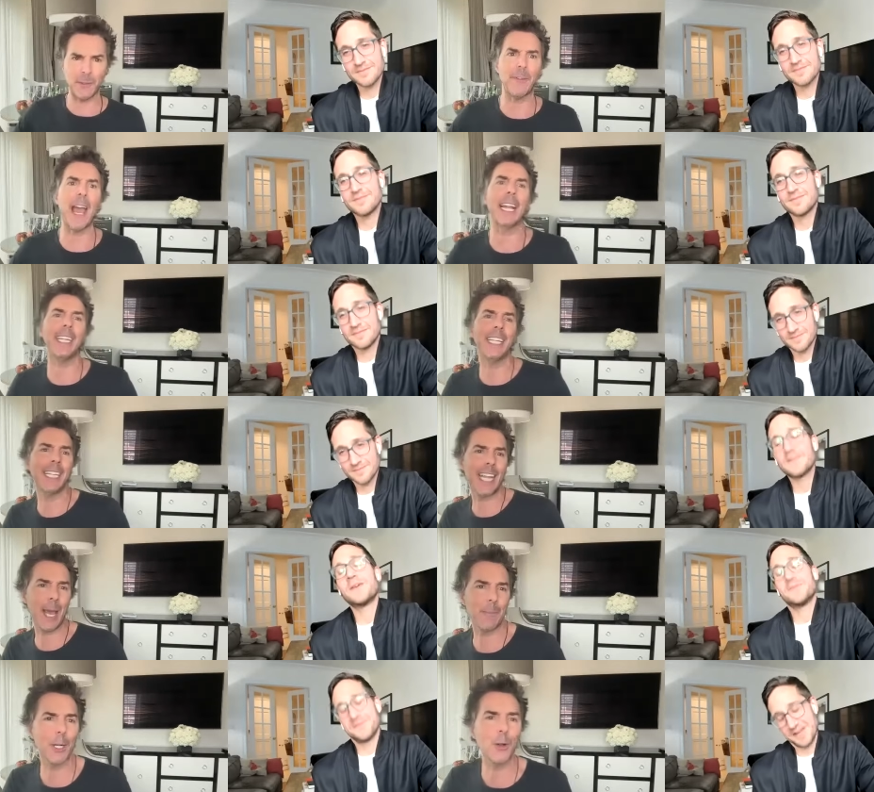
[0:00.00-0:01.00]
Speaker 1: Macfadyen,
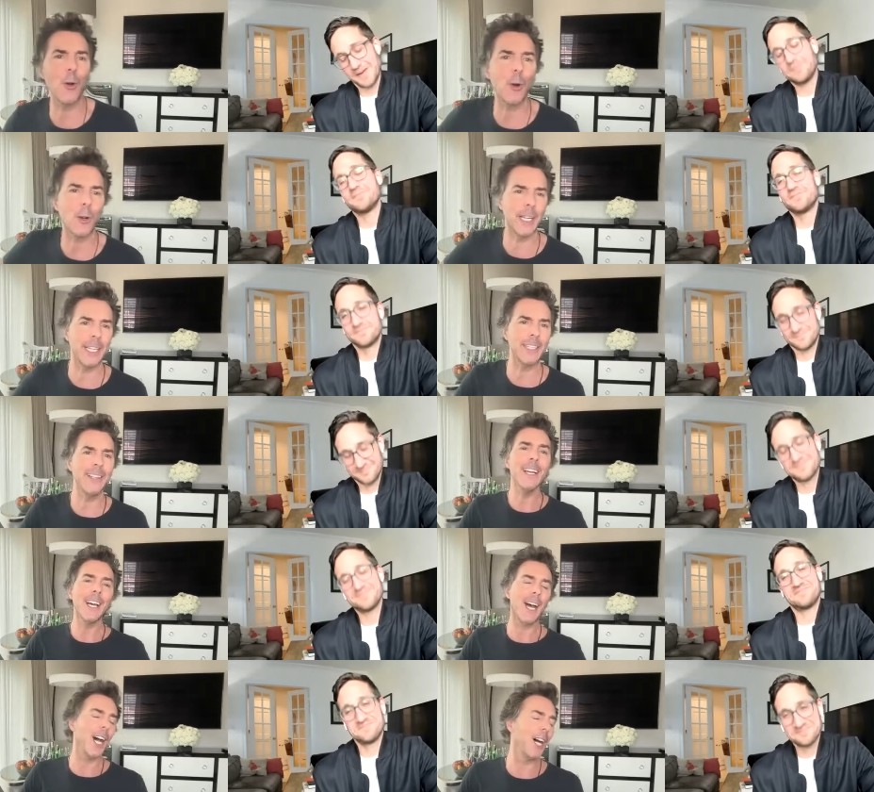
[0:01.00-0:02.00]
Emma yep. Corrin,
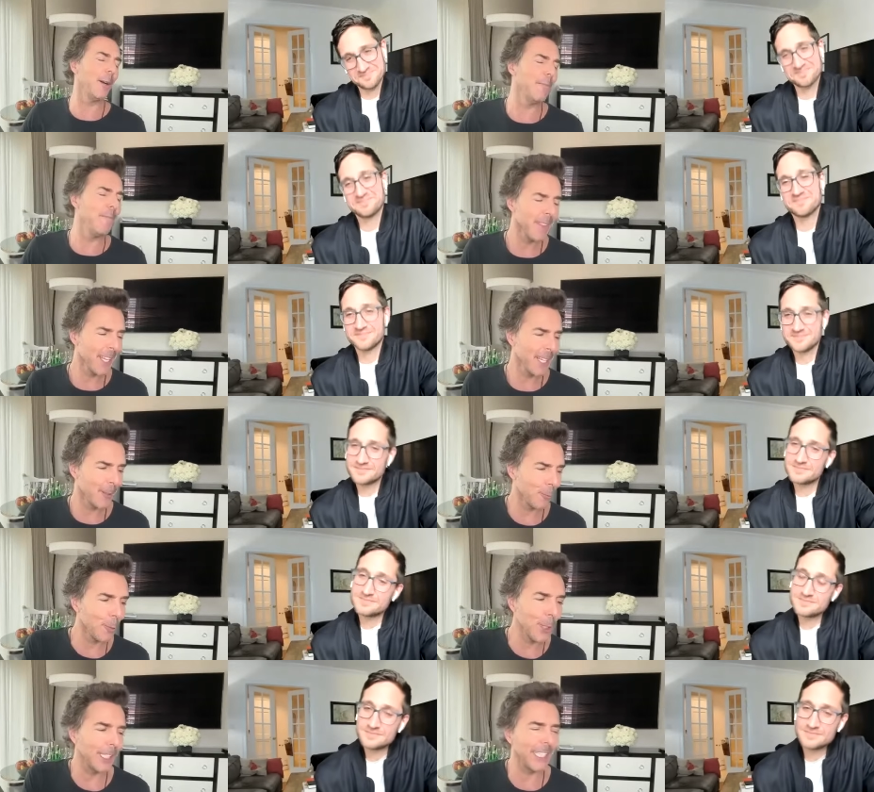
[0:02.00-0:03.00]
um,
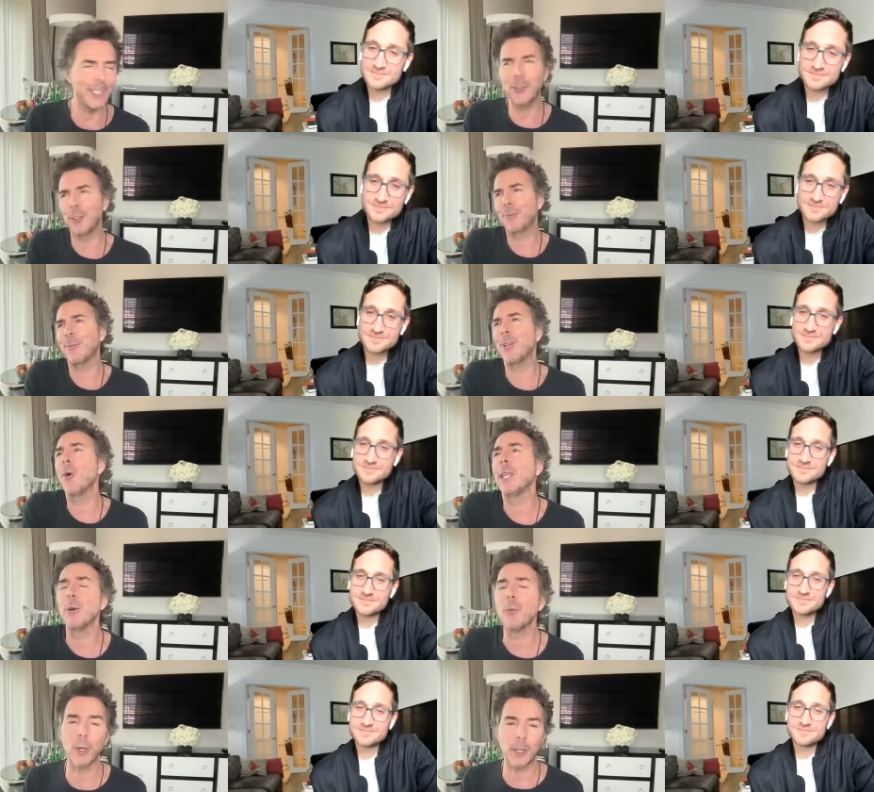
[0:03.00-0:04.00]
really just
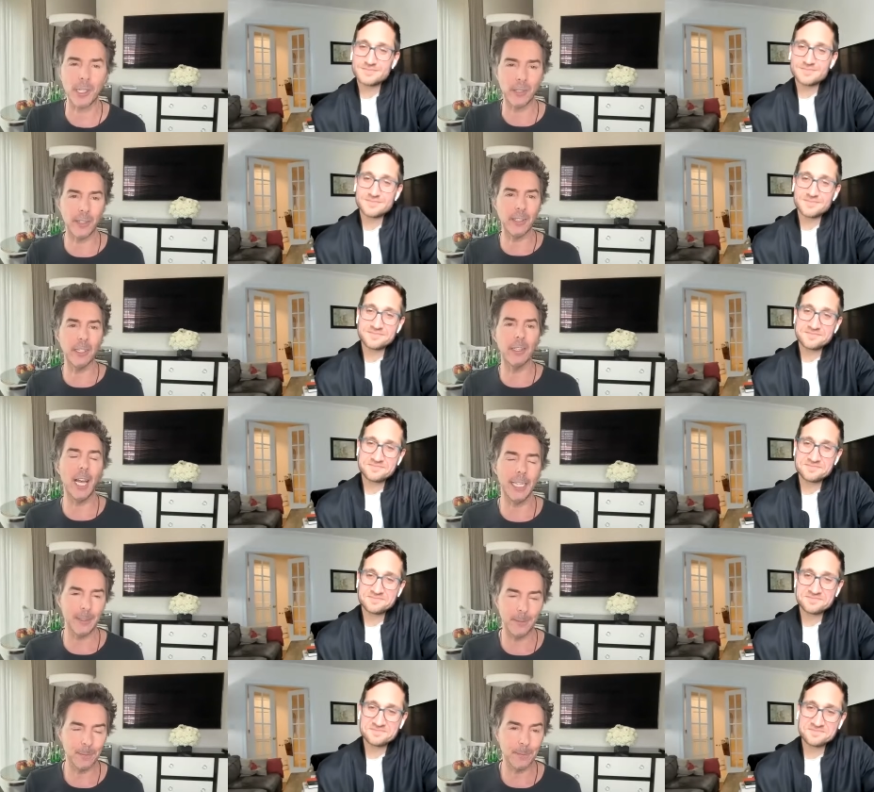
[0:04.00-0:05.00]
going to work is a
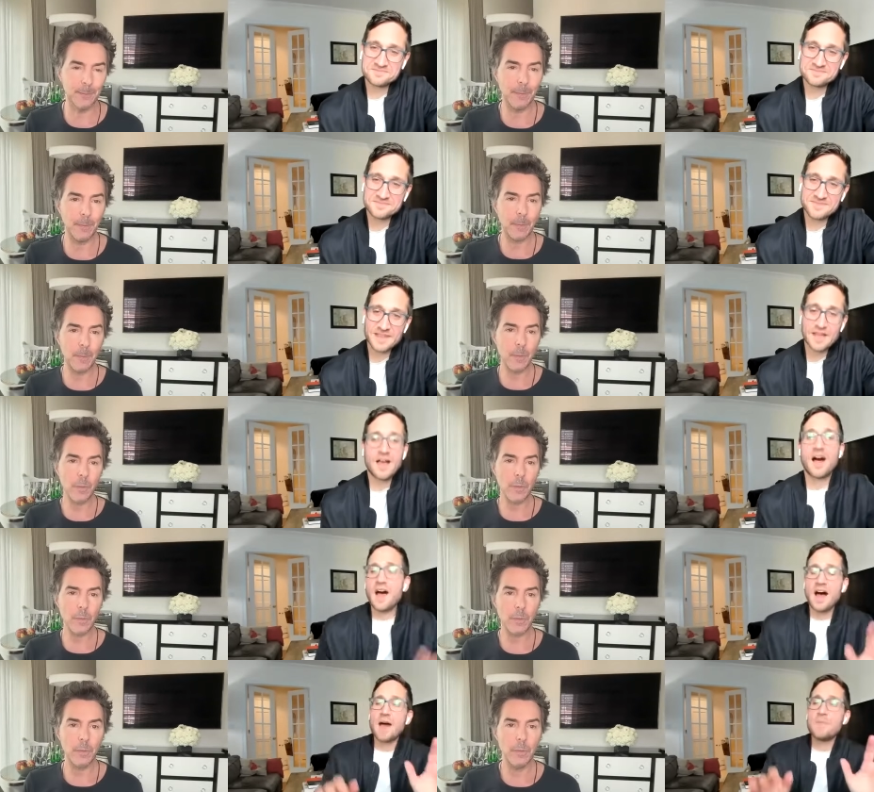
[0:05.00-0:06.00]
delight.
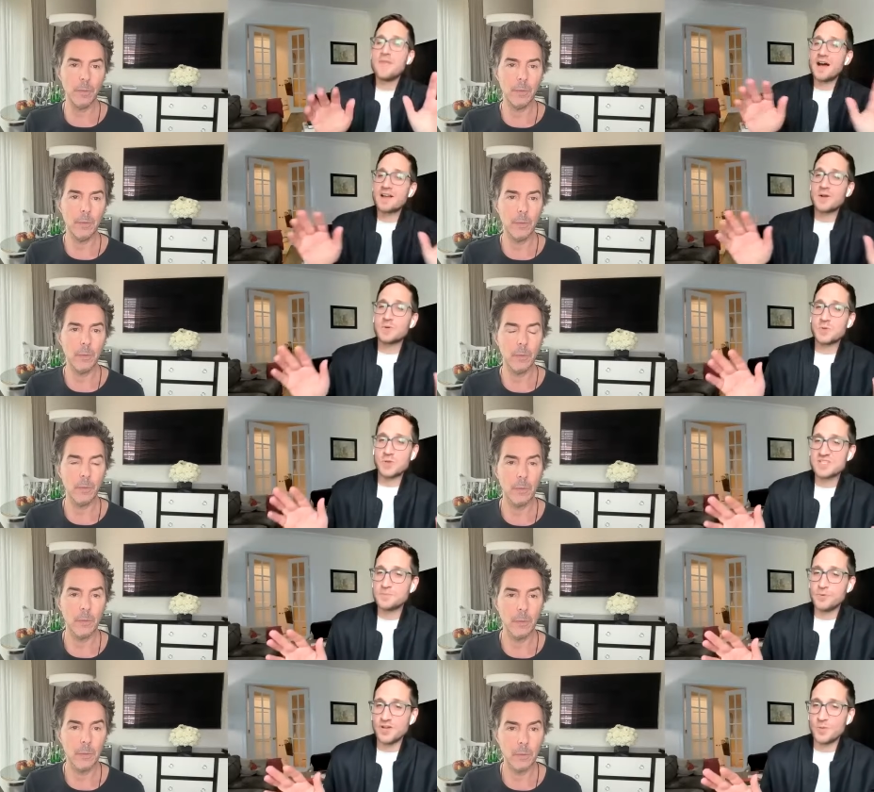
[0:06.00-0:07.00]
Speaker 2: I'm not going to
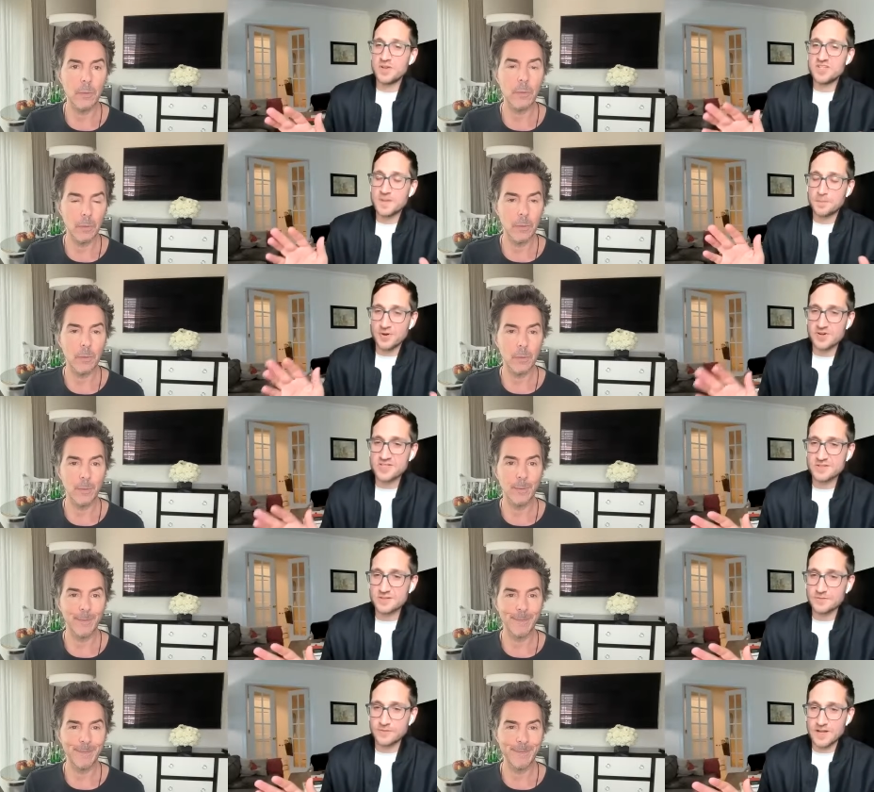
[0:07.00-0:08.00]
exploit what is a
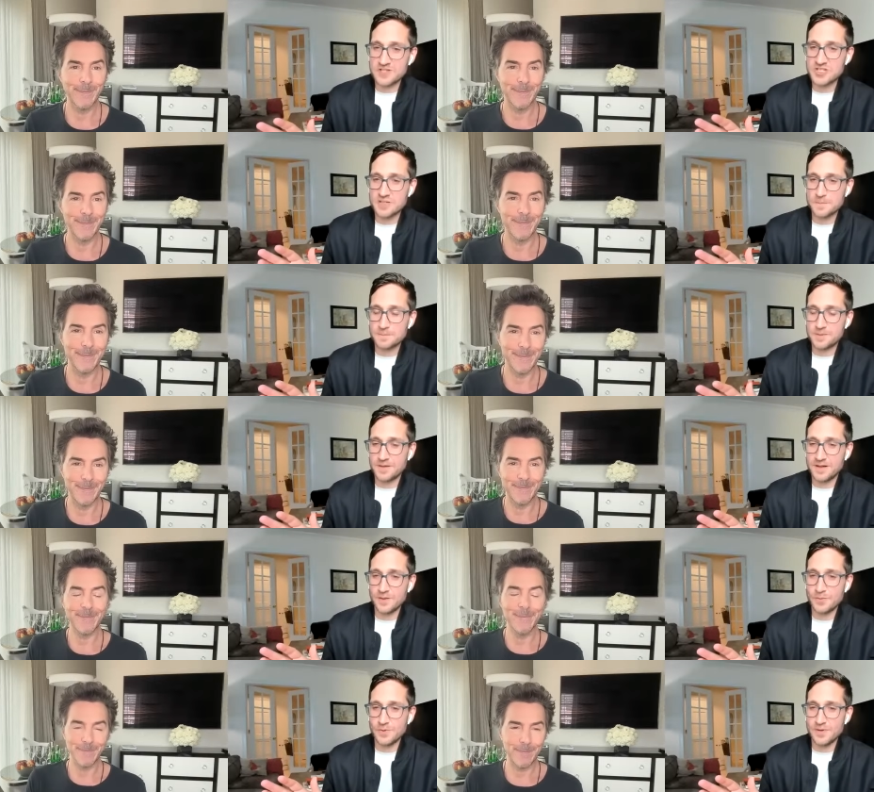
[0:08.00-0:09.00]
personal friendship
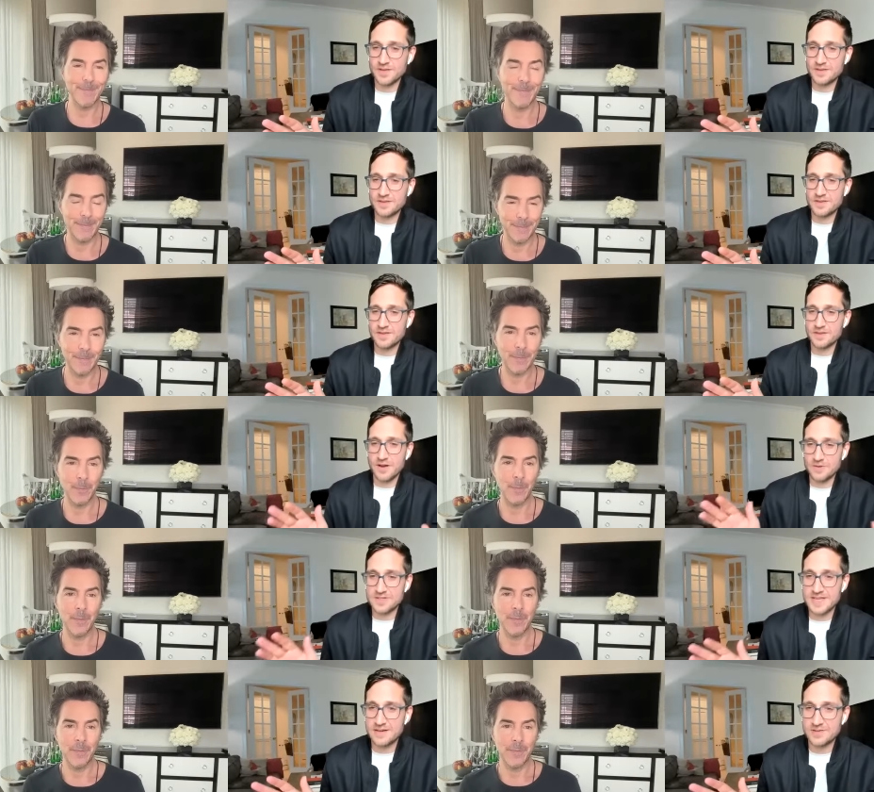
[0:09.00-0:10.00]
uh, with the
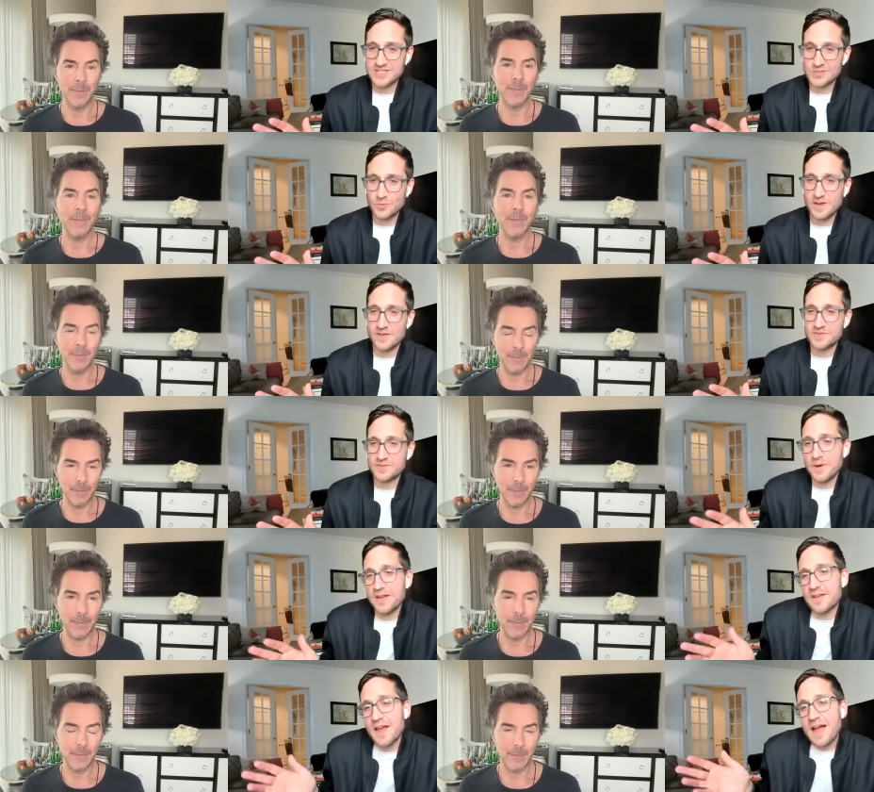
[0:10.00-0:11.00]
lovely Taylor Swift,
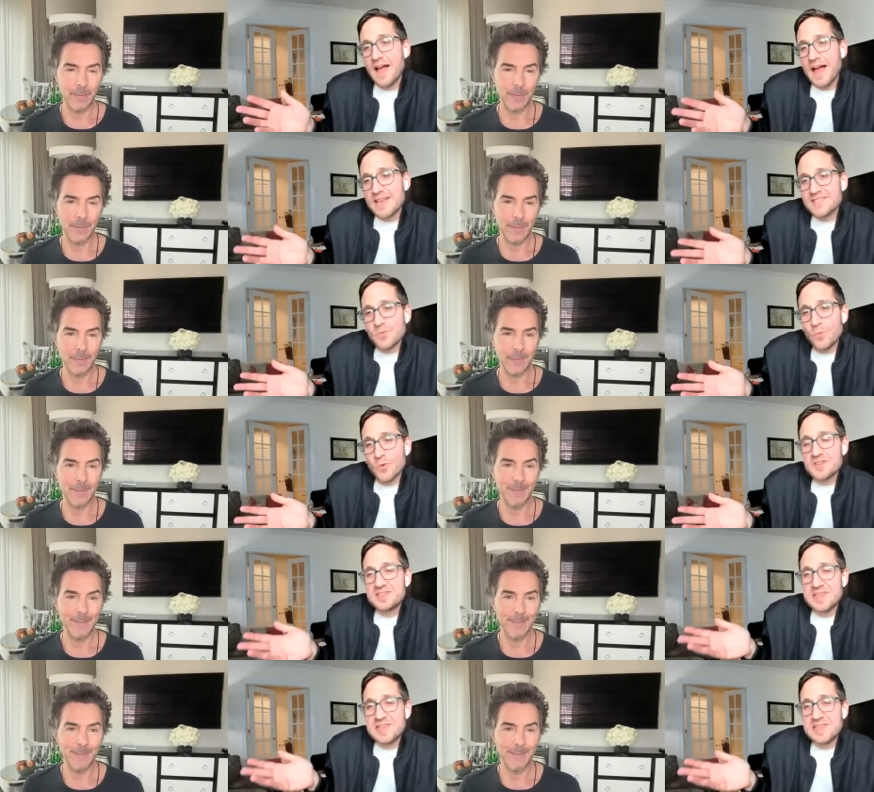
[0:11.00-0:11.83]
but has the word